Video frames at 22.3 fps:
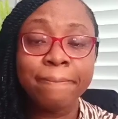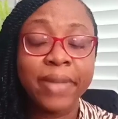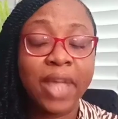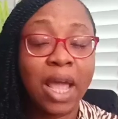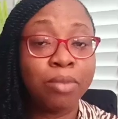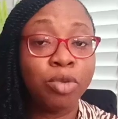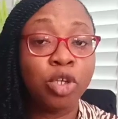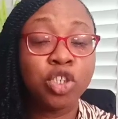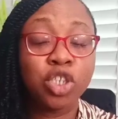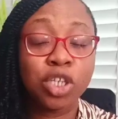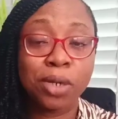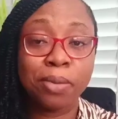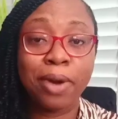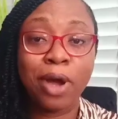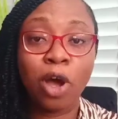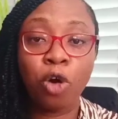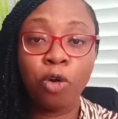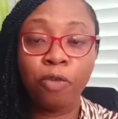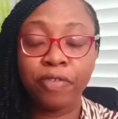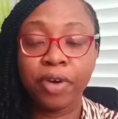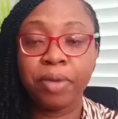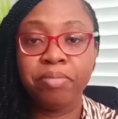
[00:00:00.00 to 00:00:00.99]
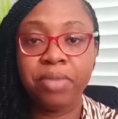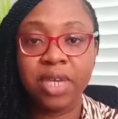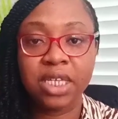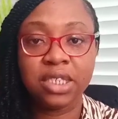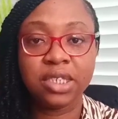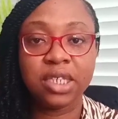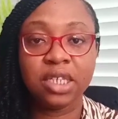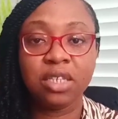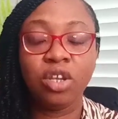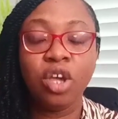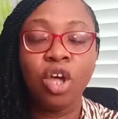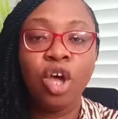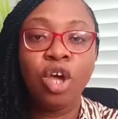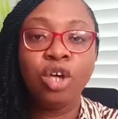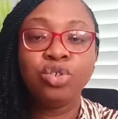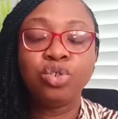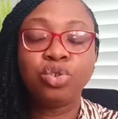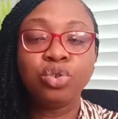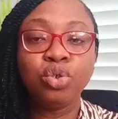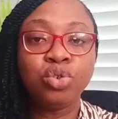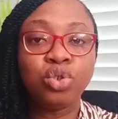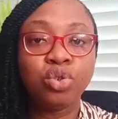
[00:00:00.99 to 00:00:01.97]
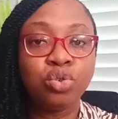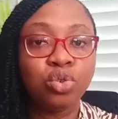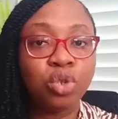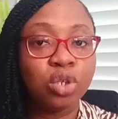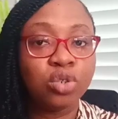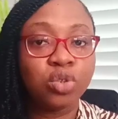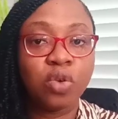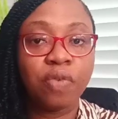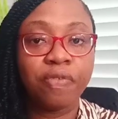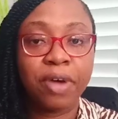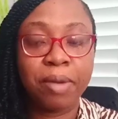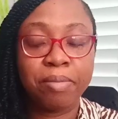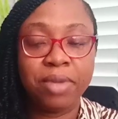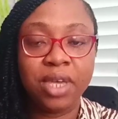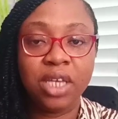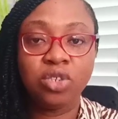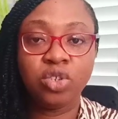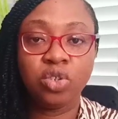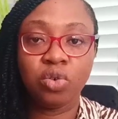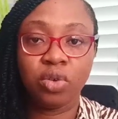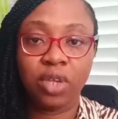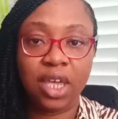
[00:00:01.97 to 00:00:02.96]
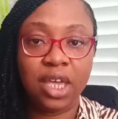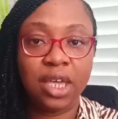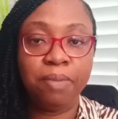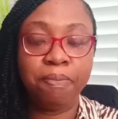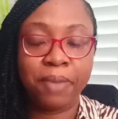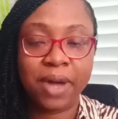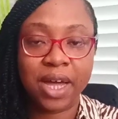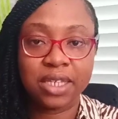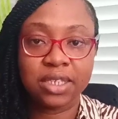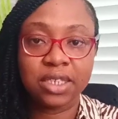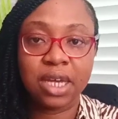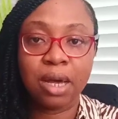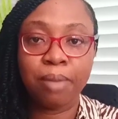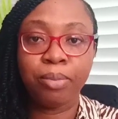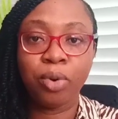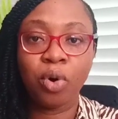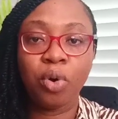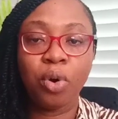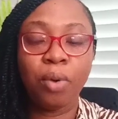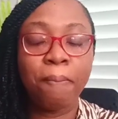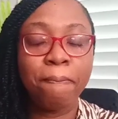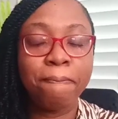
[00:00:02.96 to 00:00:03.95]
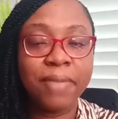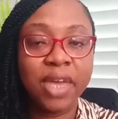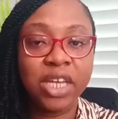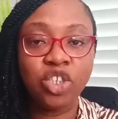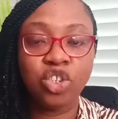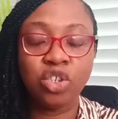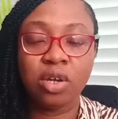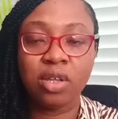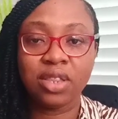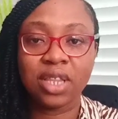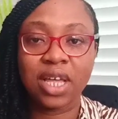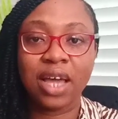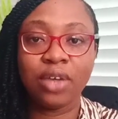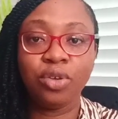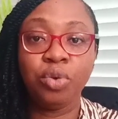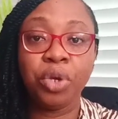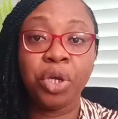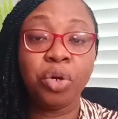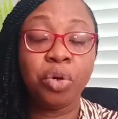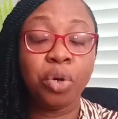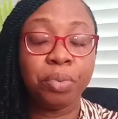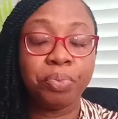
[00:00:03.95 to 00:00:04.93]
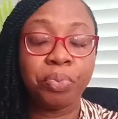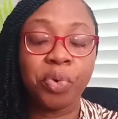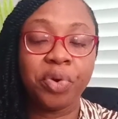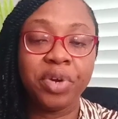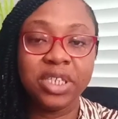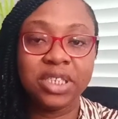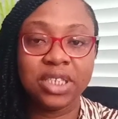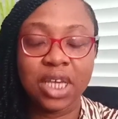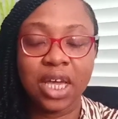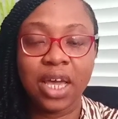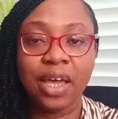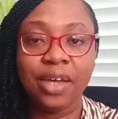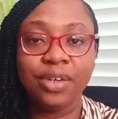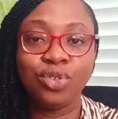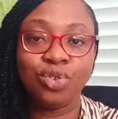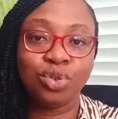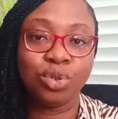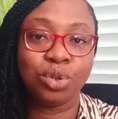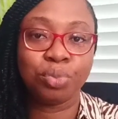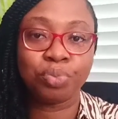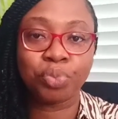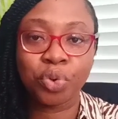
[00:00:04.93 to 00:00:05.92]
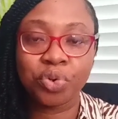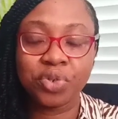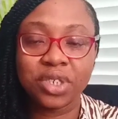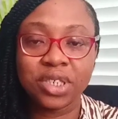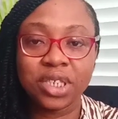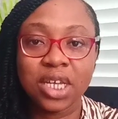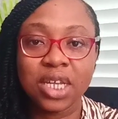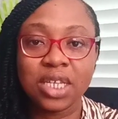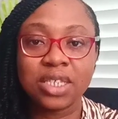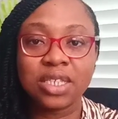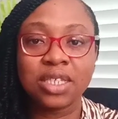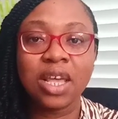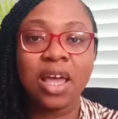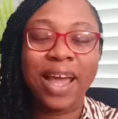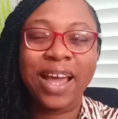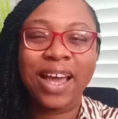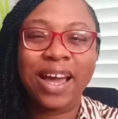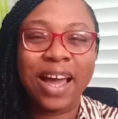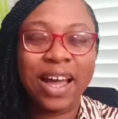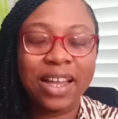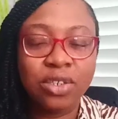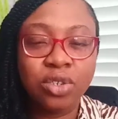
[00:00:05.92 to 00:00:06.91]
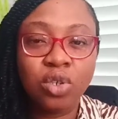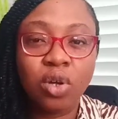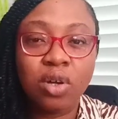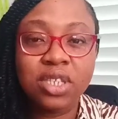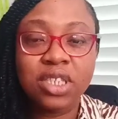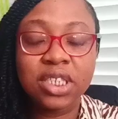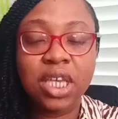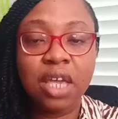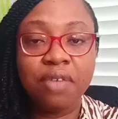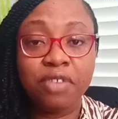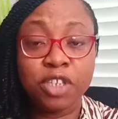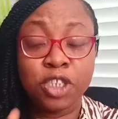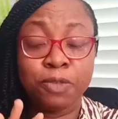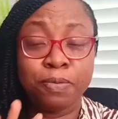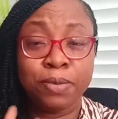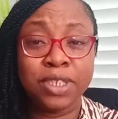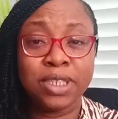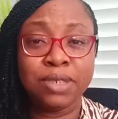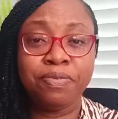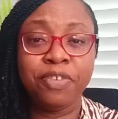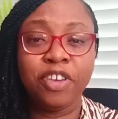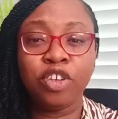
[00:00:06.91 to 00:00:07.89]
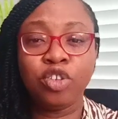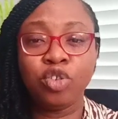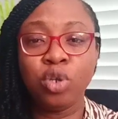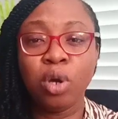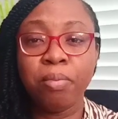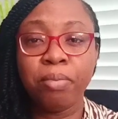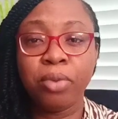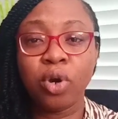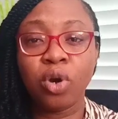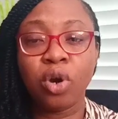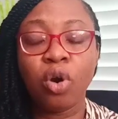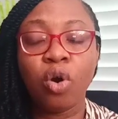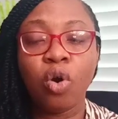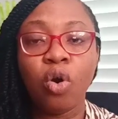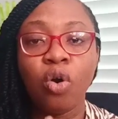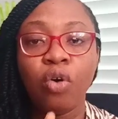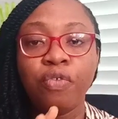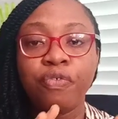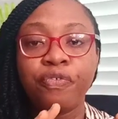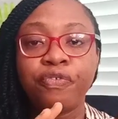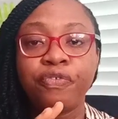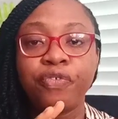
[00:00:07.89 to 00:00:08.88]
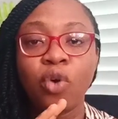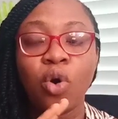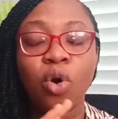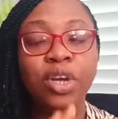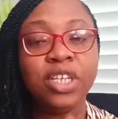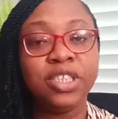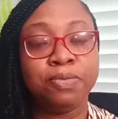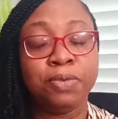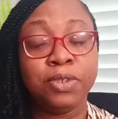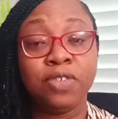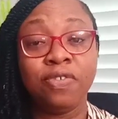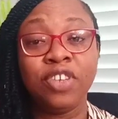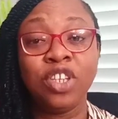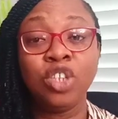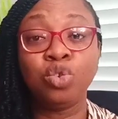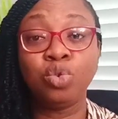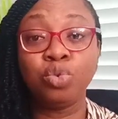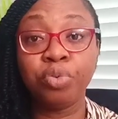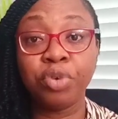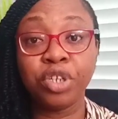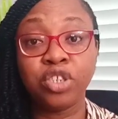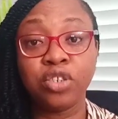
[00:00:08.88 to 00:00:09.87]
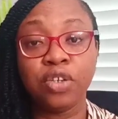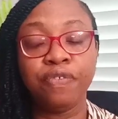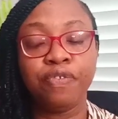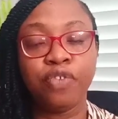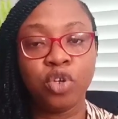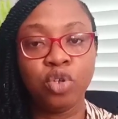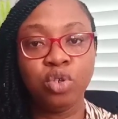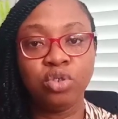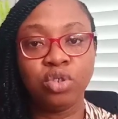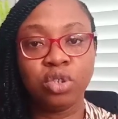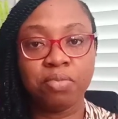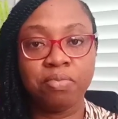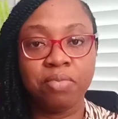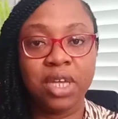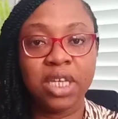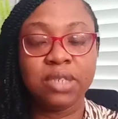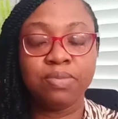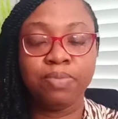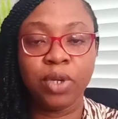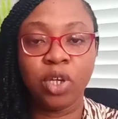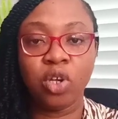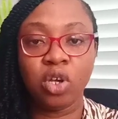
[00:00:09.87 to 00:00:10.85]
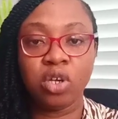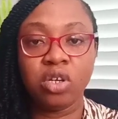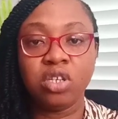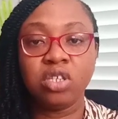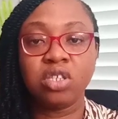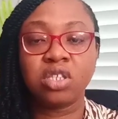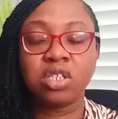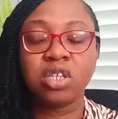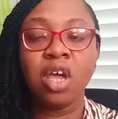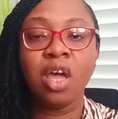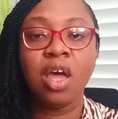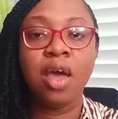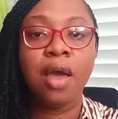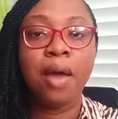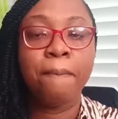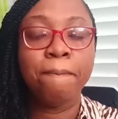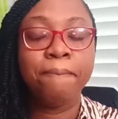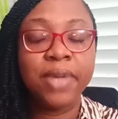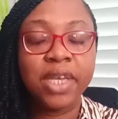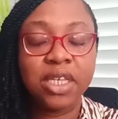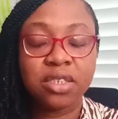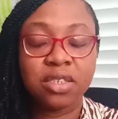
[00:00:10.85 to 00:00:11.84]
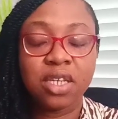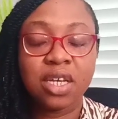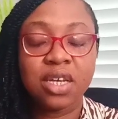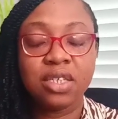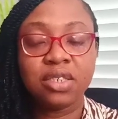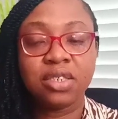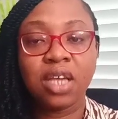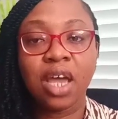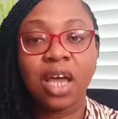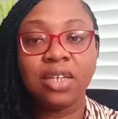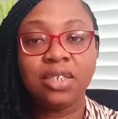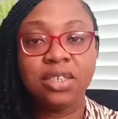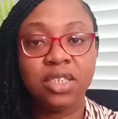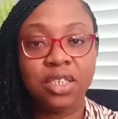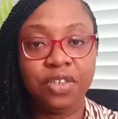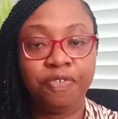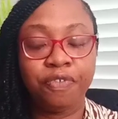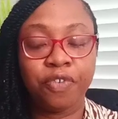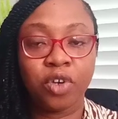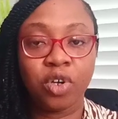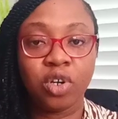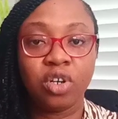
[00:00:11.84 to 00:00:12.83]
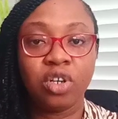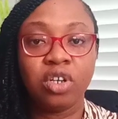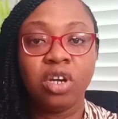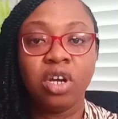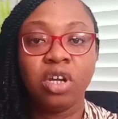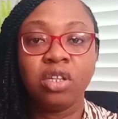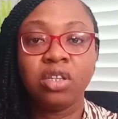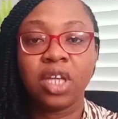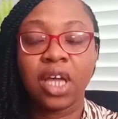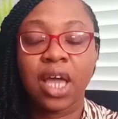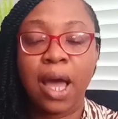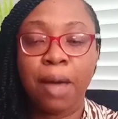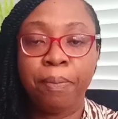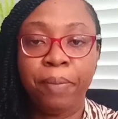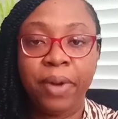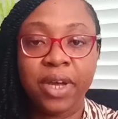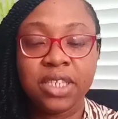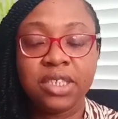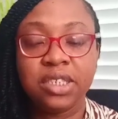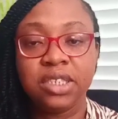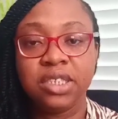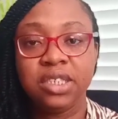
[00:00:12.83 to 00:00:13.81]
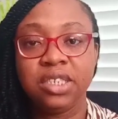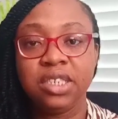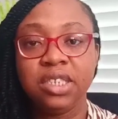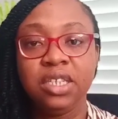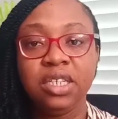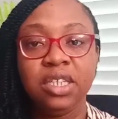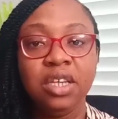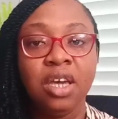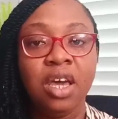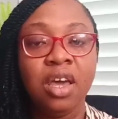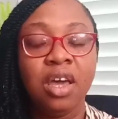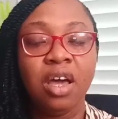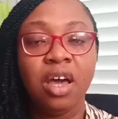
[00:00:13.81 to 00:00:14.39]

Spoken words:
I'm not talking about over mixing, so do not over mix your cake batter, but make sure that you incorporate air into the process. I cannot give a specific number of or a specific duration for you to mix because mixers differ, the capacity